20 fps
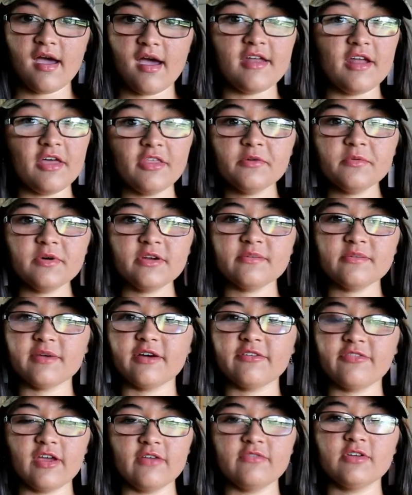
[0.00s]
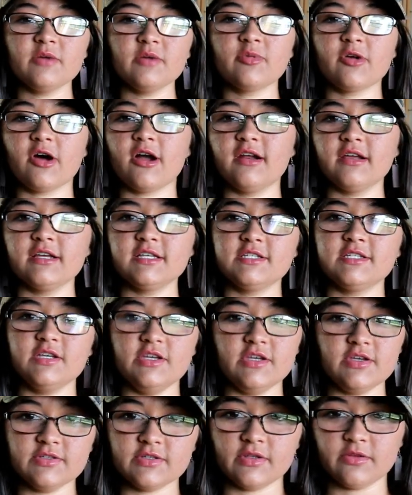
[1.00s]
Another one of my favorite products
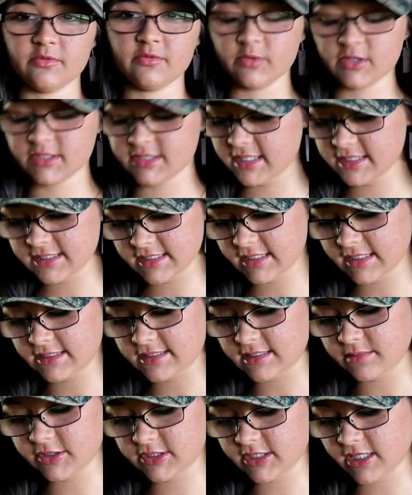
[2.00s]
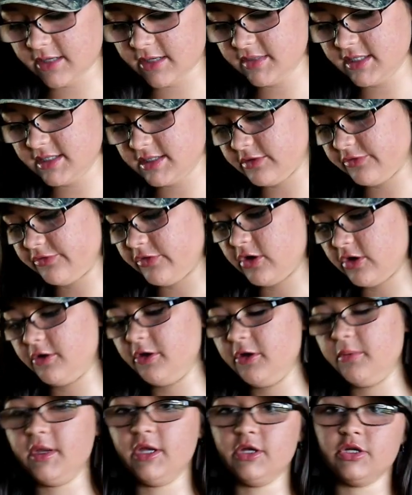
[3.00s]
to use on the horses in the summertime is the
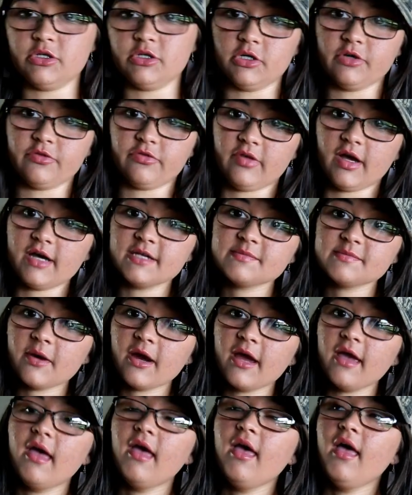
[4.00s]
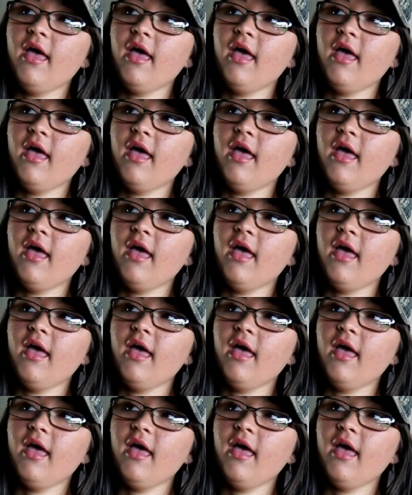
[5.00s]
Farnam Endure Fly Spray,